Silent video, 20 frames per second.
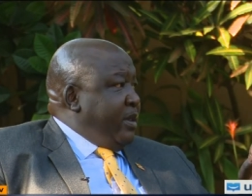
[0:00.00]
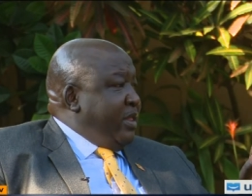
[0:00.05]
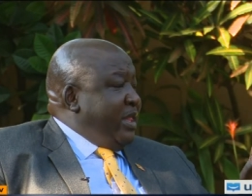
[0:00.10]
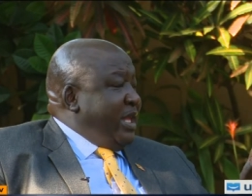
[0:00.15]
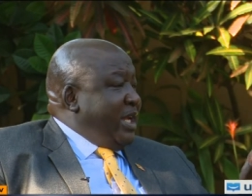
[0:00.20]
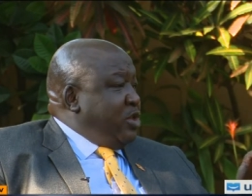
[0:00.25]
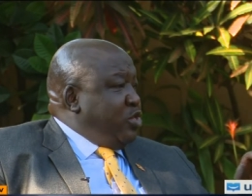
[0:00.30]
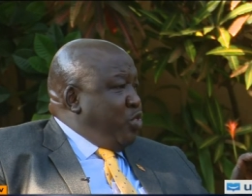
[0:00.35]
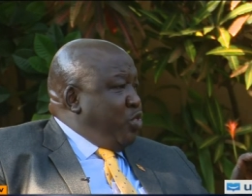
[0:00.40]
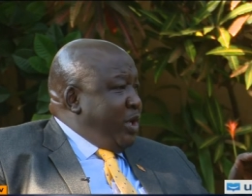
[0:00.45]

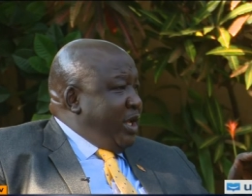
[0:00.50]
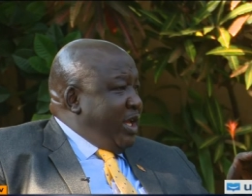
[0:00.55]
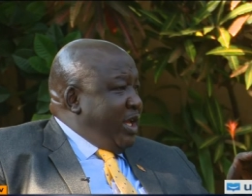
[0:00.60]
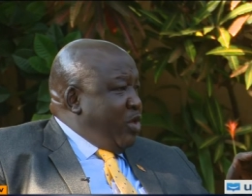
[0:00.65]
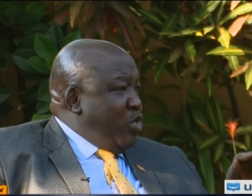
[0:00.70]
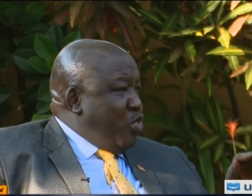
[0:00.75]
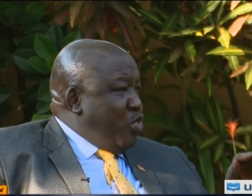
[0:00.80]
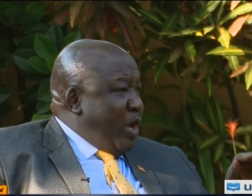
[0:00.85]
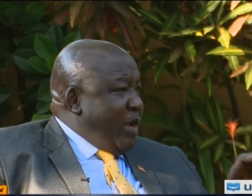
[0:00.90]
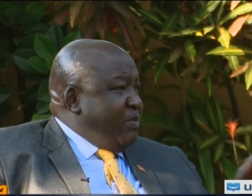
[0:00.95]
that we
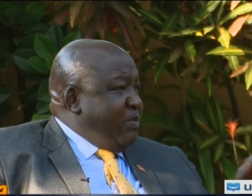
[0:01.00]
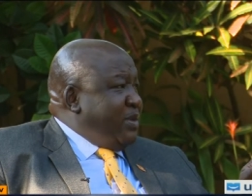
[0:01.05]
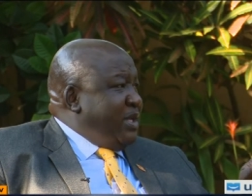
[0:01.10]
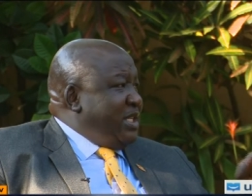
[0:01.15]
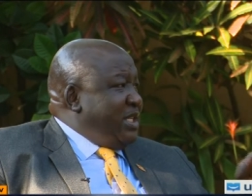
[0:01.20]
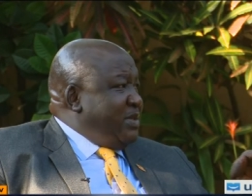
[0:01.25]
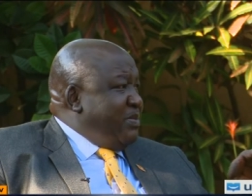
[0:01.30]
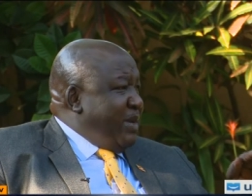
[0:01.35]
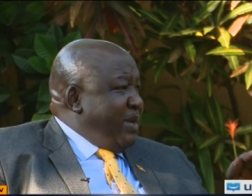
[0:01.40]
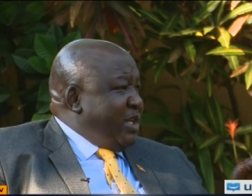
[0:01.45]
wipe
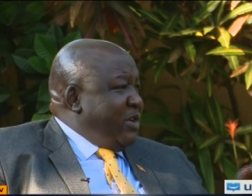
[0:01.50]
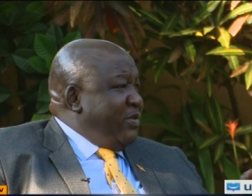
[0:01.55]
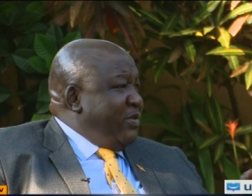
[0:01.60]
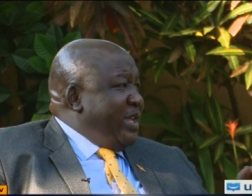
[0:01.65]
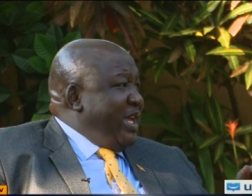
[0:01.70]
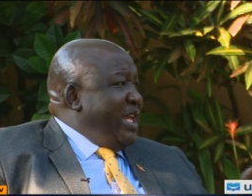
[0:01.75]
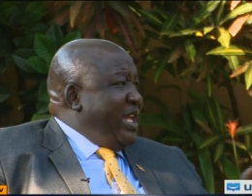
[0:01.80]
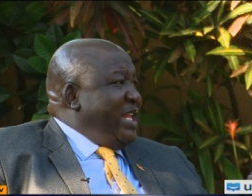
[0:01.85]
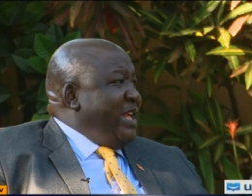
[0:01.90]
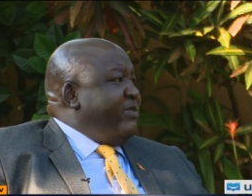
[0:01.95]
this matter of
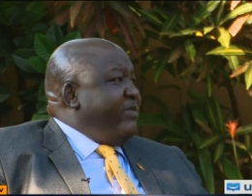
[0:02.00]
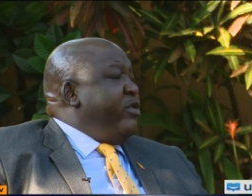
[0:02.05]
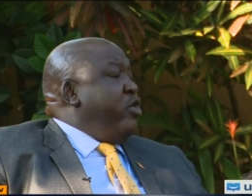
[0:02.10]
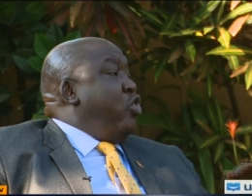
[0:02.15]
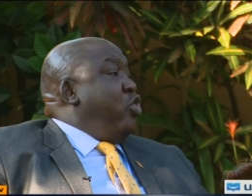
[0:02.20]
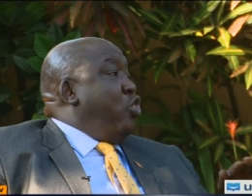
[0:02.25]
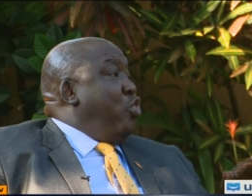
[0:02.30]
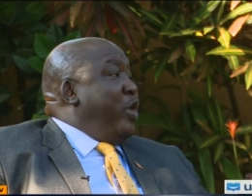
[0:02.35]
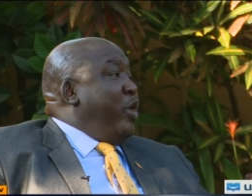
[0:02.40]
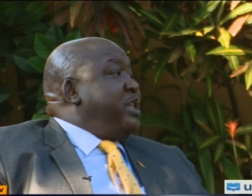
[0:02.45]
the A D F
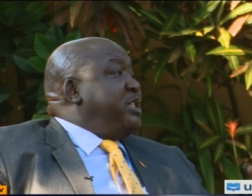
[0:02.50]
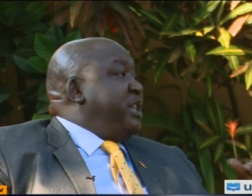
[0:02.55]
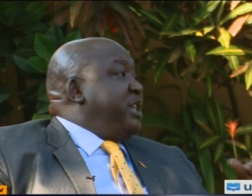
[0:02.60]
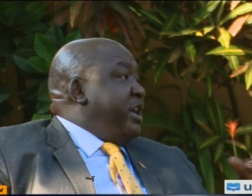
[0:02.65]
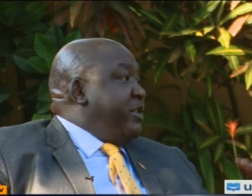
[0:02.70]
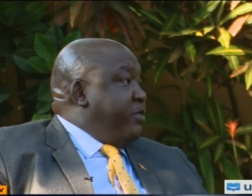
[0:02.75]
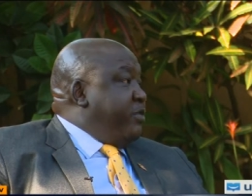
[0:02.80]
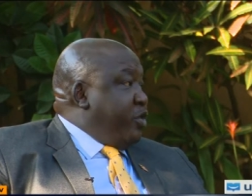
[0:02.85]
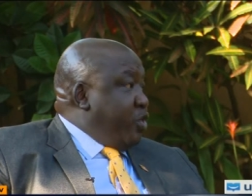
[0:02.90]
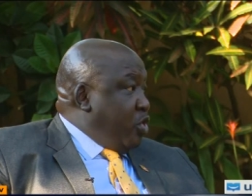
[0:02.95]
once
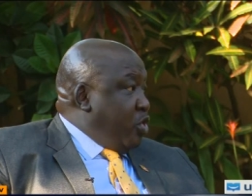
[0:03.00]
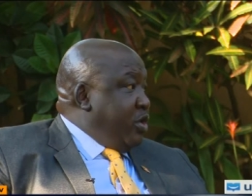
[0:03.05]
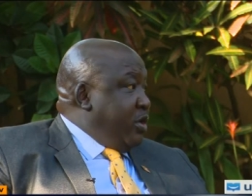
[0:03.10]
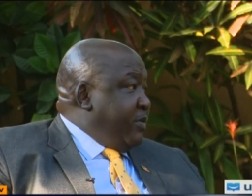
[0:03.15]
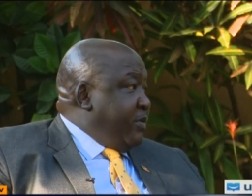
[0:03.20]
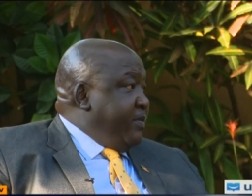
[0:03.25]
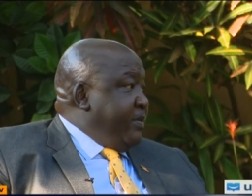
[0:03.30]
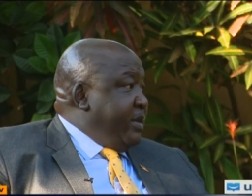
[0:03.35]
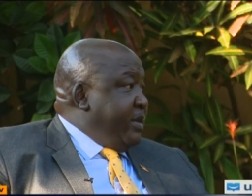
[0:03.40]
and for all.